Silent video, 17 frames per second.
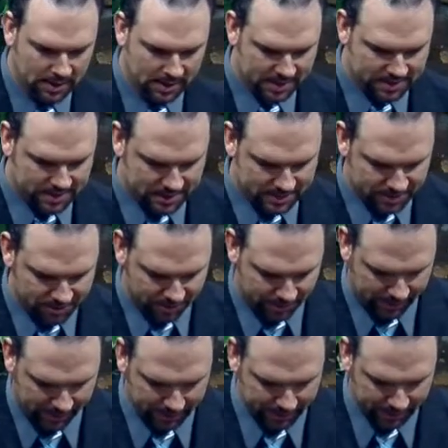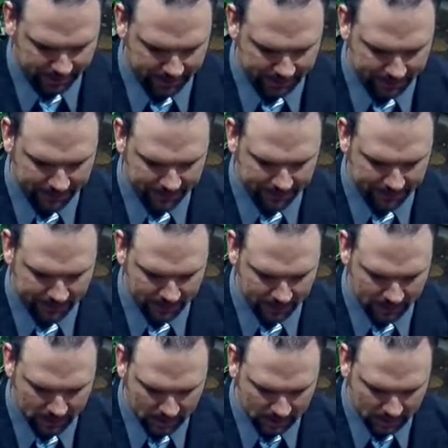It's his strength.
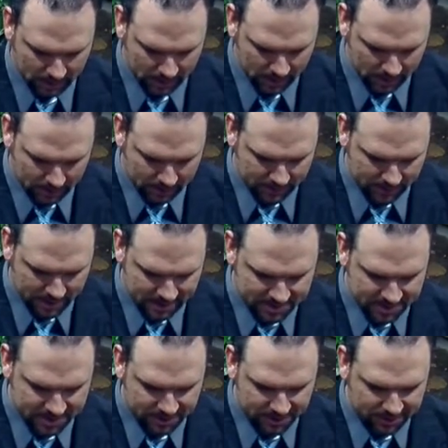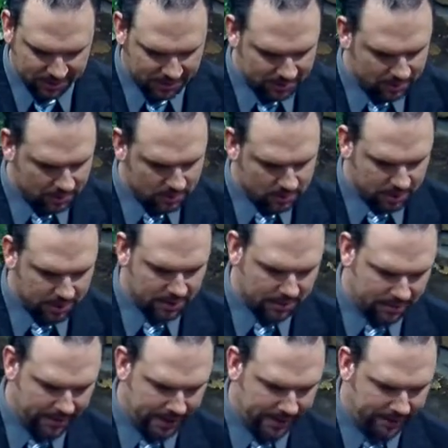That is so good to
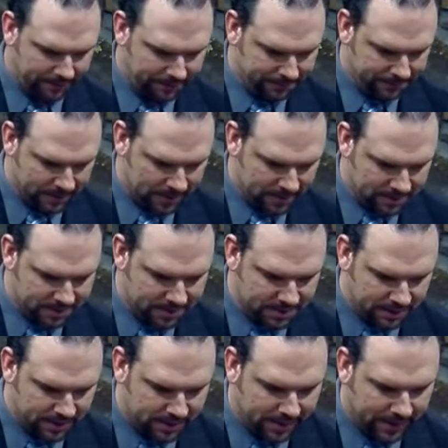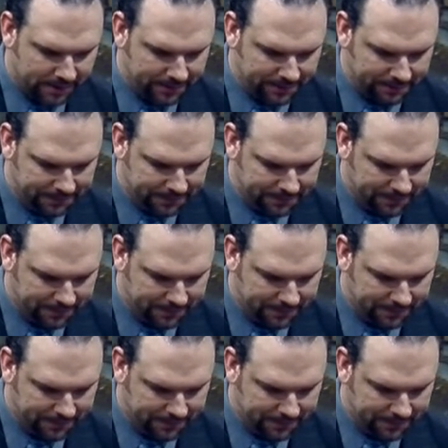know that and to see that.